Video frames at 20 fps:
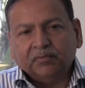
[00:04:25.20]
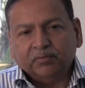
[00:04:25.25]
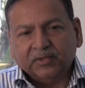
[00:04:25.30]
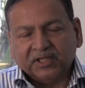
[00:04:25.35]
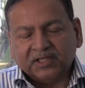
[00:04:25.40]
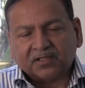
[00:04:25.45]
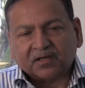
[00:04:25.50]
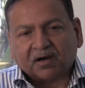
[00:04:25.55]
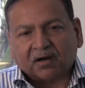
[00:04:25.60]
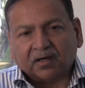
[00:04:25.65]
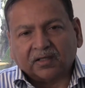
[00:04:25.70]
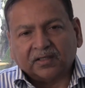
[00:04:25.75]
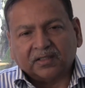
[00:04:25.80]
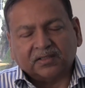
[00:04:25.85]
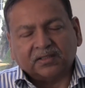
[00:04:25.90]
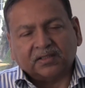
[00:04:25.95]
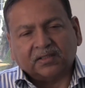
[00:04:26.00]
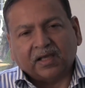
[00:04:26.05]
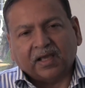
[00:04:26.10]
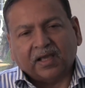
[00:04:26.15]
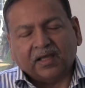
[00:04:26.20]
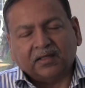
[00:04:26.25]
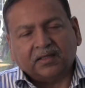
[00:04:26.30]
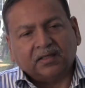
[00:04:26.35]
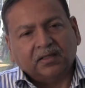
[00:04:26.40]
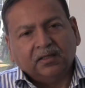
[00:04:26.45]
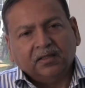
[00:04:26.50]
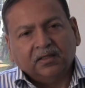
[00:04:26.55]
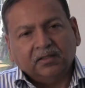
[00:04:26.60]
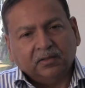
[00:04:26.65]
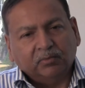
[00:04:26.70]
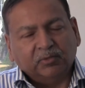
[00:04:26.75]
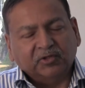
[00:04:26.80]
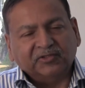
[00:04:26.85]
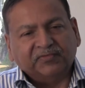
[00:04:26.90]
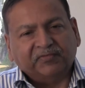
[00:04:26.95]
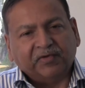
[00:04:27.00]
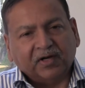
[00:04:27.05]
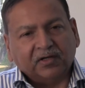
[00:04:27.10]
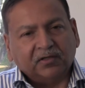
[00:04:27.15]
be targeted at the
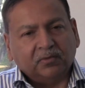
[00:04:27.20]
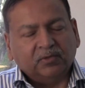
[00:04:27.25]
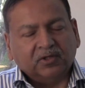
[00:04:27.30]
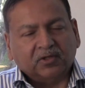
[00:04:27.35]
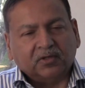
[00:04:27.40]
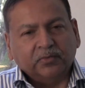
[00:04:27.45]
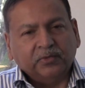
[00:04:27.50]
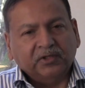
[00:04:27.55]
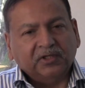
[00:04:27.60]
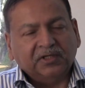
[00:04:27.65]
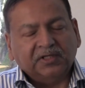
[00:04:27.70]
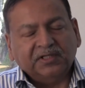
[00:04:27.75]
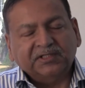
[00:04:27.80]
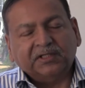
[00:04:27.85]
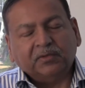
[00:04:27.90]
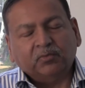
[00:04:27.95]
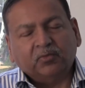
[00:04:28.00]
most vulnerable communities,